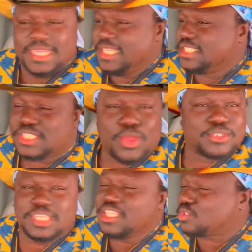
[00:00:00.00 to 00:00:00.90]

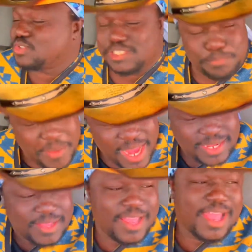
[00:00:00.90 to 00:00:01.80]
Insult,
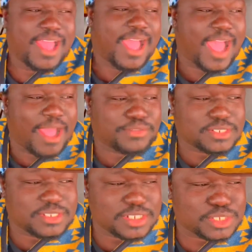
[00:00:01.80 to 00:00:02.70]
disrespect
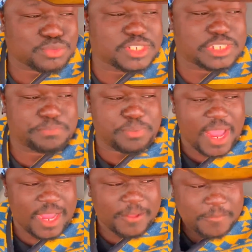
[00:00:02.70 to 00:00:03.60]
after
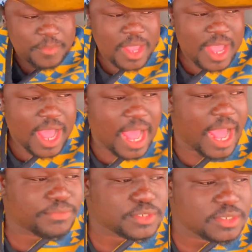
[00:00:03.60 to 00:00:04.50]
disrespect
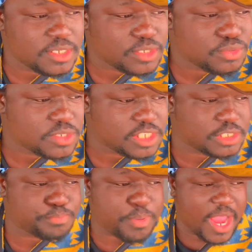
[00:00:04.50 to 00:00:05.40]
after
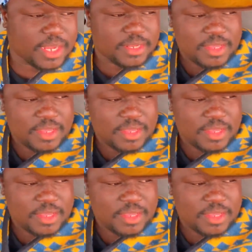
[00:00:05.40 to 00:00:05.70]
disrespect